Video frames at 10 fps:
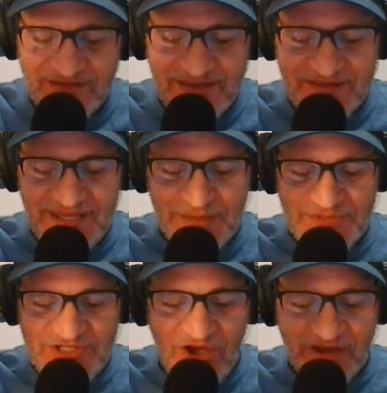that the name
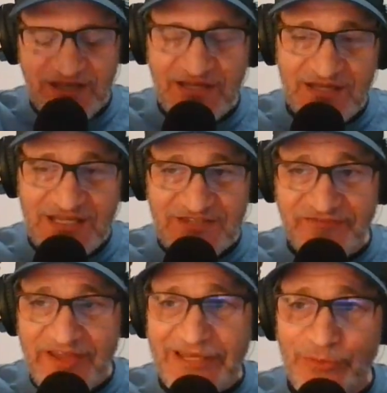Sawney is
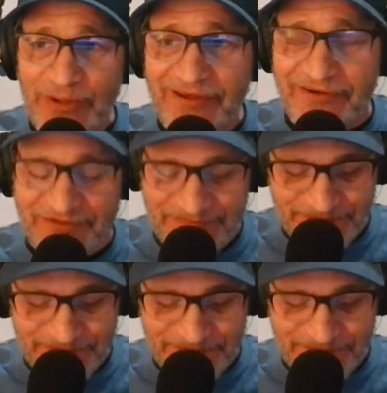fucking weird.